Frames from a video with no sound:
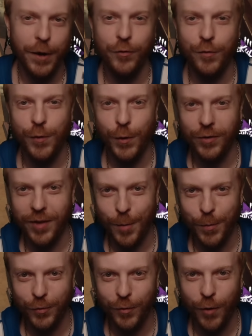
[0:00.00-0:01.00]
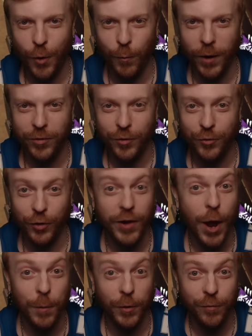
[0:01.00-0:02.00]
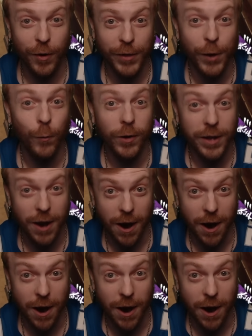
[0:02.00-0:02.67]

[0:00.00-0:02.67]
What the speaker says: here's a few examples of home runs and just how much fun they really